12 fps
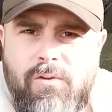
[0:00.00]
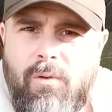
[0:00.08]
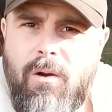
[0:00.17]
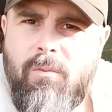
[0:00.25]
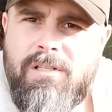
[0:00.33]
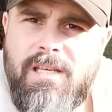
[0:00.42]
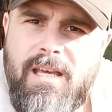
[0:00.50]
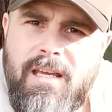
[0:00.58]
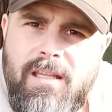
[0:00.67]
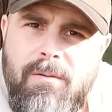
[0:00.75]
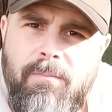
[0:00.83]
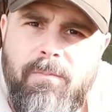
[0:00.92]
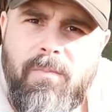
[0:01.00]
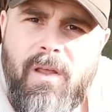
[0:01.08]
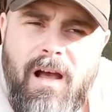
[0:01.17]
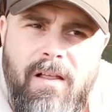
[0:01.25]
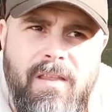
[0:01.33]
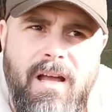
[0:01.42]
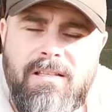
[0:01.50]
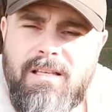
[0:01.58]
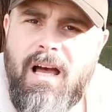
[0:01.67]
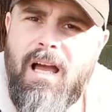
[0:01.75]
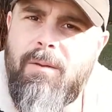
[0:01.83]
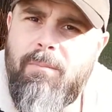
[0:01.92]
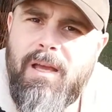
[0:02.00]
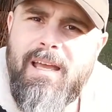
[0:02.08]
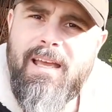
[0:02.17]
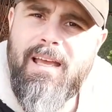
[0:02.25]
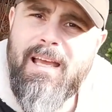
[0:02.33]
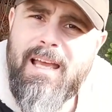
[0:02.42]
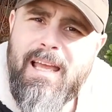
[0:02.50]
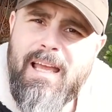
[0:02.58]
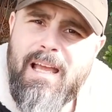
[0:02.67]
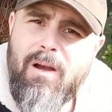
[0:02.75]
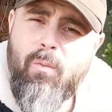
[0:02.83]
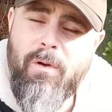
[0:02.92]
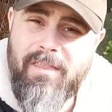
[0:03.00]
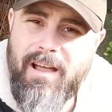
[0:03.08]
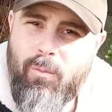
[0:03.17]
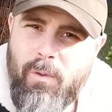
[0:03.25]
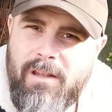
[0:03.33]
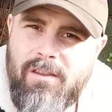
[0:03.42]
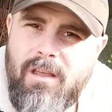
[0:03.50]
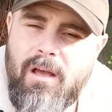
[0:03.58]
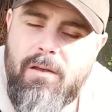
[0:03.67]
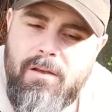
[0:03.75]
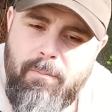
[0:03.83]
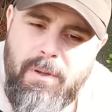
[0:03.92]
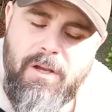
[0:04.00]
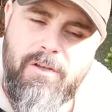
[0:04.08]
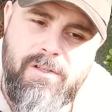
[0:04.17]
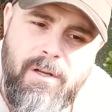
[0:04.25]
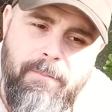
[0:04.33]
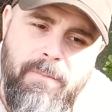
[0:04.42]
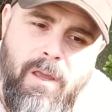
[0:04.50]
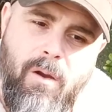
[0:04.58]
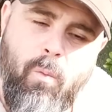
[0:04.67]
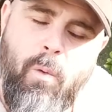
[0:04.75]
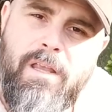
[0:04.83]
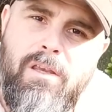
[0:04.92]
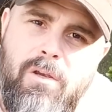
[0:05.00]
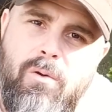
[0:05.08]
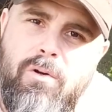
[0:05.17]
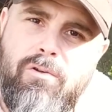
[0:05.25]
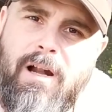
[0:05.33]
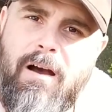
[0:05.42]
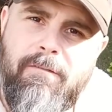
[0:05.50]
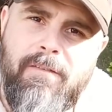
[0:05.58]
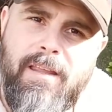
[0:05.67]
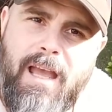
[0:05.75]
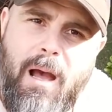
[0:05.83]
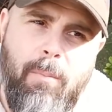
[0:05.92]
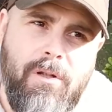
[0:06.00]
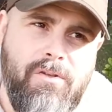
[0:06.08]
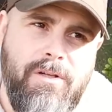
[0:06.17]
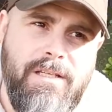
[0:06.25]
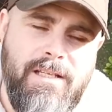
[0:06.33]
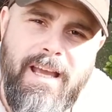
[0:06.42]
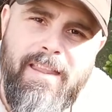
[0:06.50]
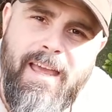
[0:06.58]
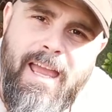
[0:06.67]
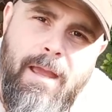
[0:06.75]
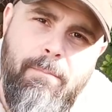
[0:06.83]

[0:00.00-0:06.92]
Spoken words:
why we take them at that time with that width, because when you graft the apple tree together, it